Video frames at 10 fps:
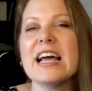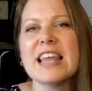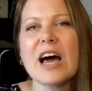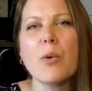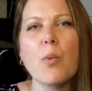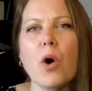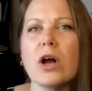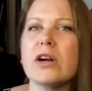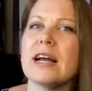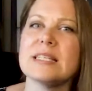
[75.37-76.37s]
that
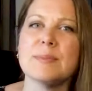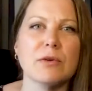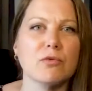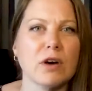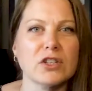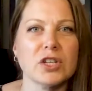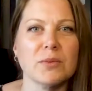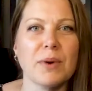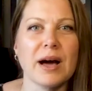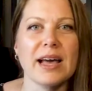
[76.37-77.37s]
water has been
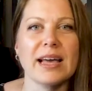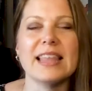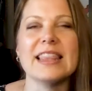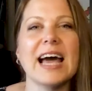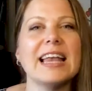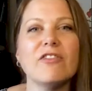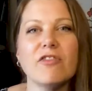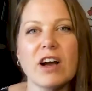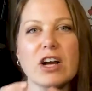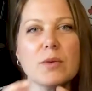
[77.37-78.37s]
rushing by, and that
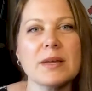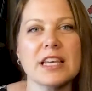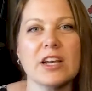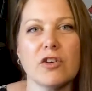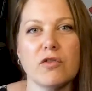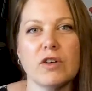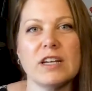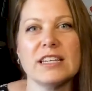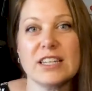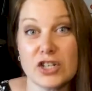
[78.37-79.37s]
environment that
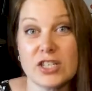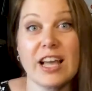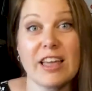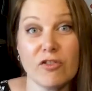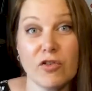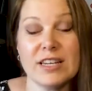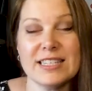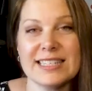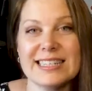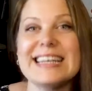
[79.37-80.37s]
your second foot
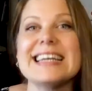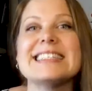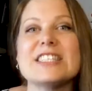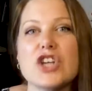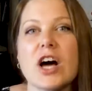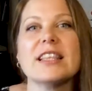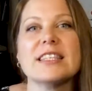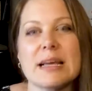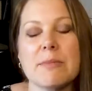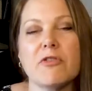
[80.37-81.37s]
is in is not the
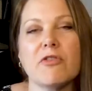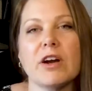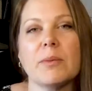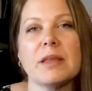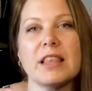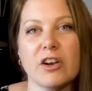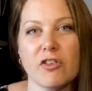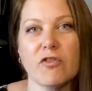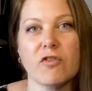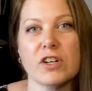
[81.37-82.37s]
same environment that your
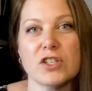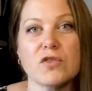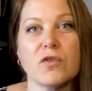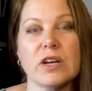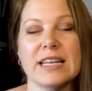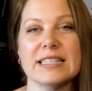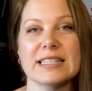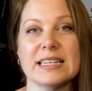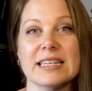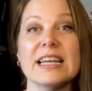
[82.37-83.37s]
first foot is
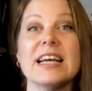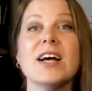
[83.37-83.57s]
in.